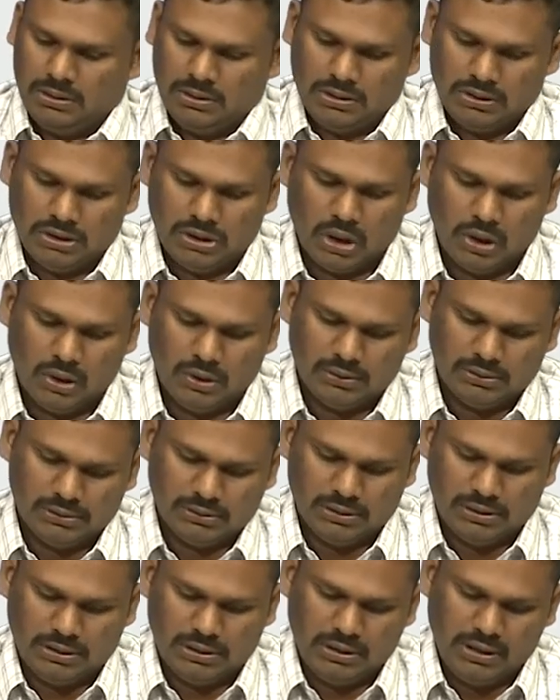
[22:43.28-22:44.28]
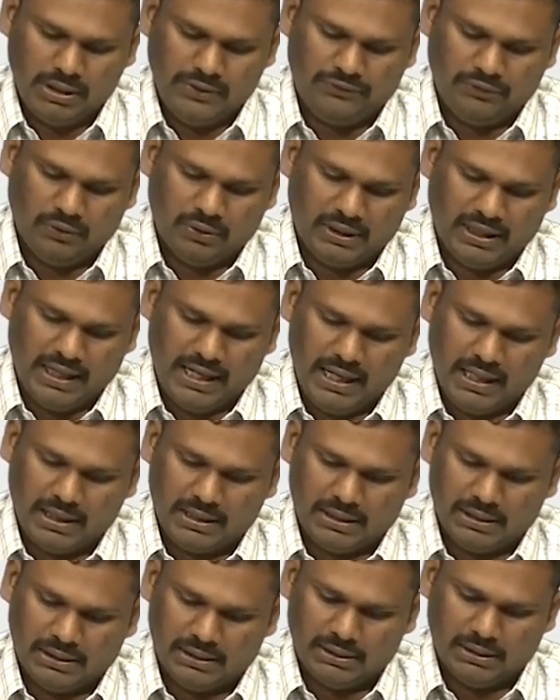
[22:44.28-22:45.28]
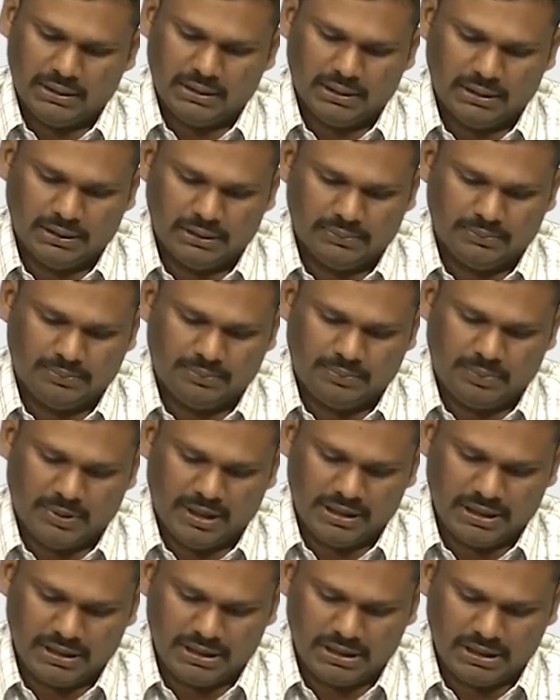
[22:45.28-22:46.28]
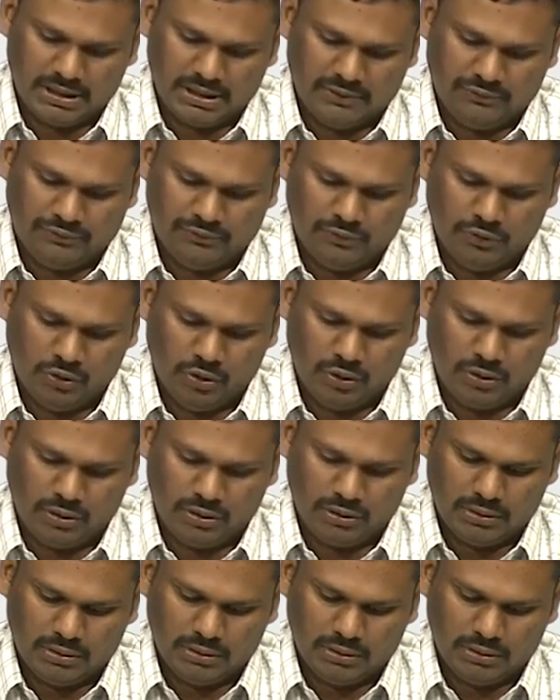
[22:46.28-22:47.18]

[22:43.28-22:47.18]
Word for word: So, if you take partition of 4,